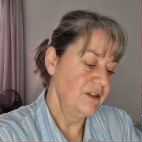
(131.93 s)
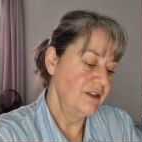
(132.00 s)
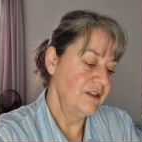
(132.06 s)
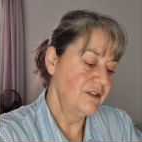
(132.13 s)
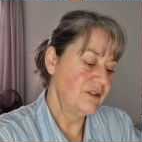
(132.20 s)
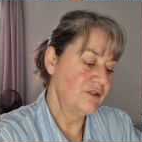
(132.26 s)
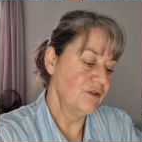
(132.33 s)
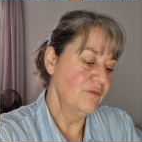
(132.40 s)

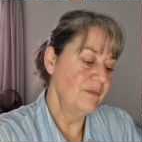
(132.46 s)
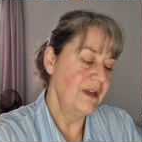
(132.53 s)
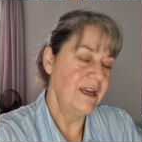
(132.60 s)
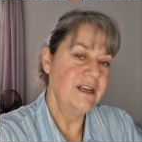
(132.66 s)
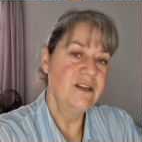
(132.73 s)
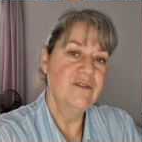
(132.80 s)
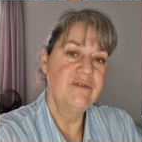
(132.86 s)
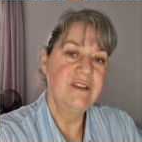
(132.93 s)
There's some
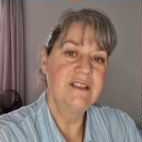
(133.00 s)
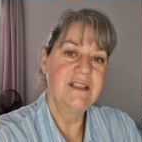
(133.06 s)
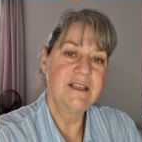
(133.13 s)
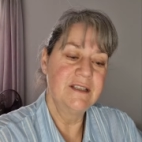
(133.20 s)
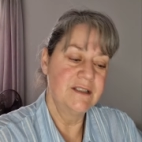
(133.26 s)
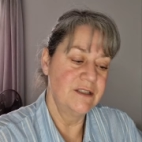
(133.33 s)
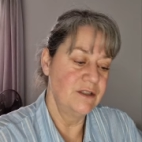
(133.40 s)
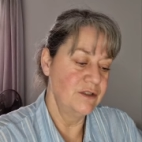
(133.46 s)
inner
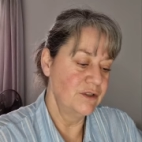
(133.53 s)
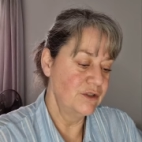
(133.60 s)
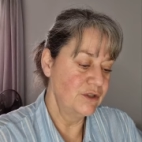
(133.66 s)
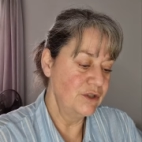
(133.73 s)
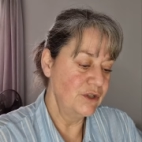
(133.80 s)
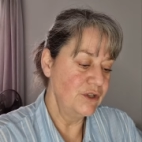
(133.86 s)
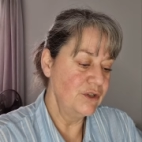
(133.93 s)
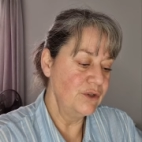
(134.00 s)

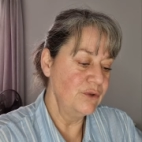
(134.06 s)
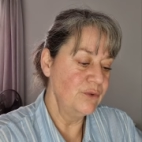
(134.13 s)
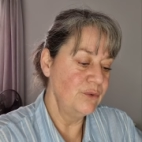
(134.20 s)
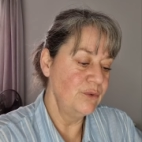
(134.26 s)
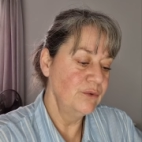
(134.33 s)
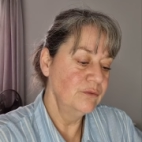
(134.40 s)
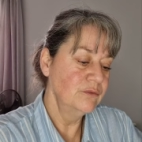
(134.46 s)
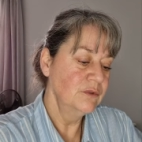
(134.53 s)
resistance to
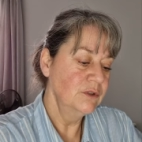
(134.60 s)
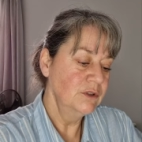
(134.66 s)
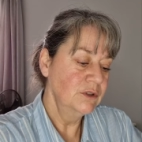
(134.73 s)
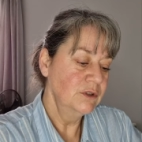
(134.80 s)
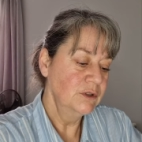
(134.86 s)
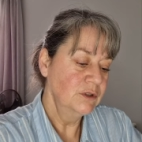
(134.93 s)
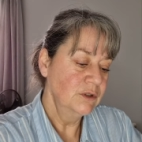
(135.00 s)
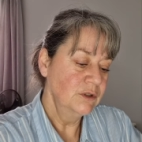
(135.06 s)
you
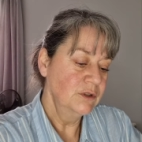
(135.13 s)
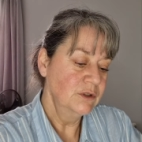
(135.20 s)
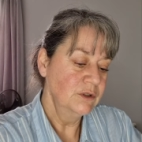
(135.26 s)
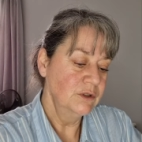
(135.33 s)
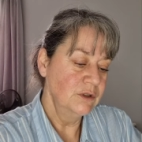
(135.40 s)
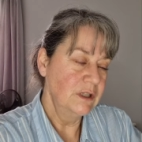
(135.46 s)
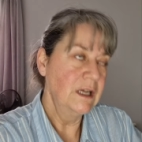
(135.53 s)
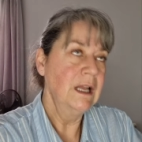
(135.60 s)

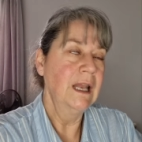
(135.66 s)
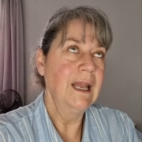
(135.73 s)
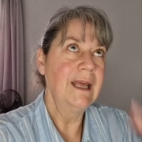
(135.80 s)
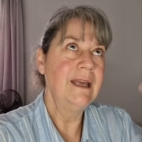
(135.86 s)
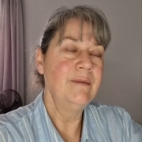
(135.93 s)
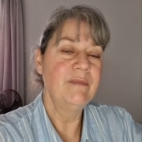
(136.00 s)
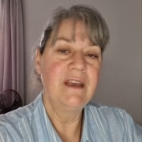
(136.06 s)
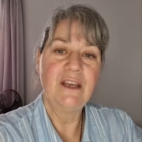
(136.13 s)

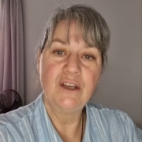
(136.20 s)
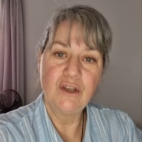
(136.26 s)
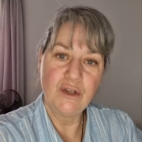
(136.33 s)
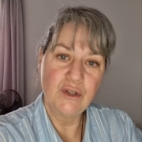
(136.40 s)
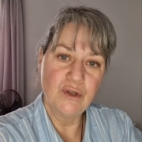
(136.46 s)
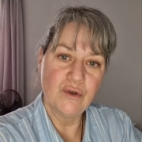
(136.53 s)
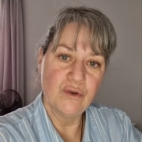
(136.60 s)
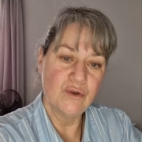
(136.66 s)

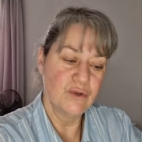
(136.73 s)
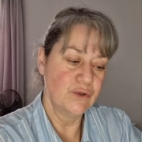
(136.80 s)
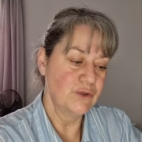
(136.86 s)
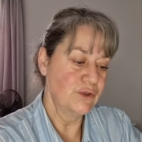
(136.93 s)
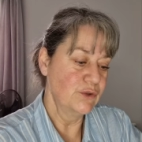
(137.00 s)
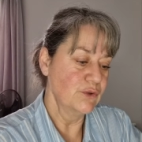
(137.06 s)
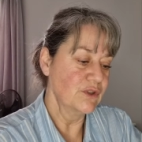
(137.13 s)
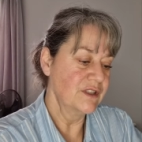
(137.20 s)
claiming your
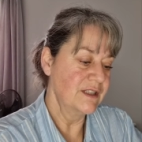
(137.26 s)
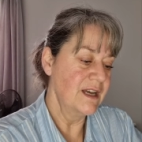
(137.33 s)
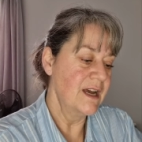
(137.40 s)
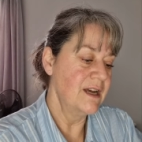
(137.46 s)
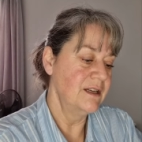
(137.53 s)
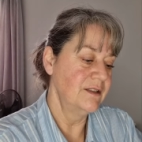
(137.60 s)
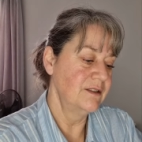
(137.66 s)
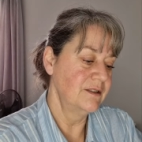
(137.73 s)

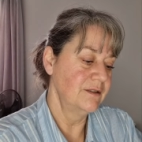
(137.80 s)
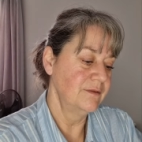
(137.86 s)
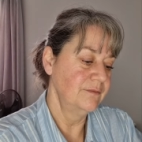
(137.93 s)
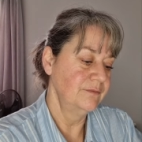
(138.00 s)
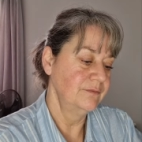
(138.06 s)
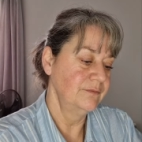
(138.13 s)
success.